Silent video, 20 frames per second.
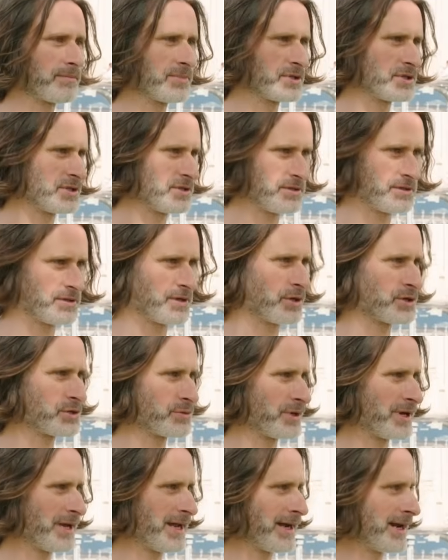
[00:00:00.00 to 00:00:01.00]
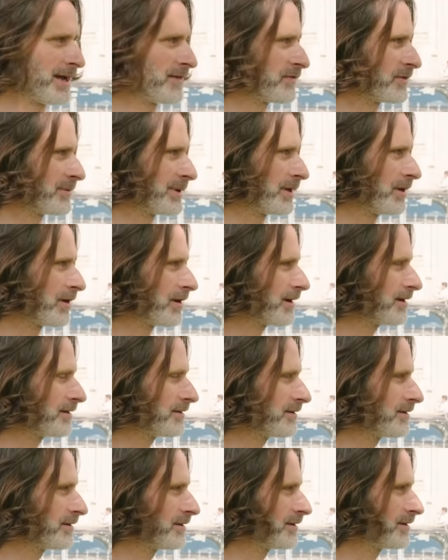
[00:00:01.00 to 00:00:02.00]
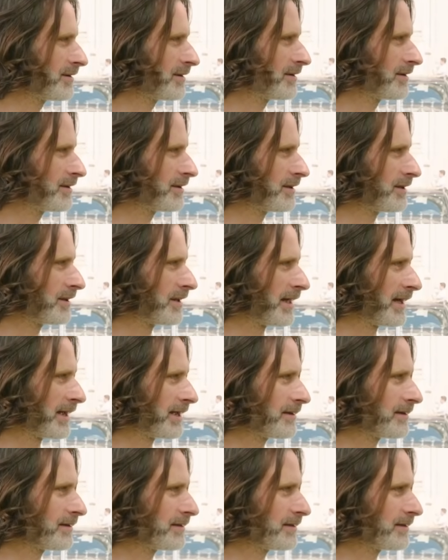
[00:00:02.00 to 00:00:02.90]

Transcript: but don't you want to hang out for a bit longer? Like,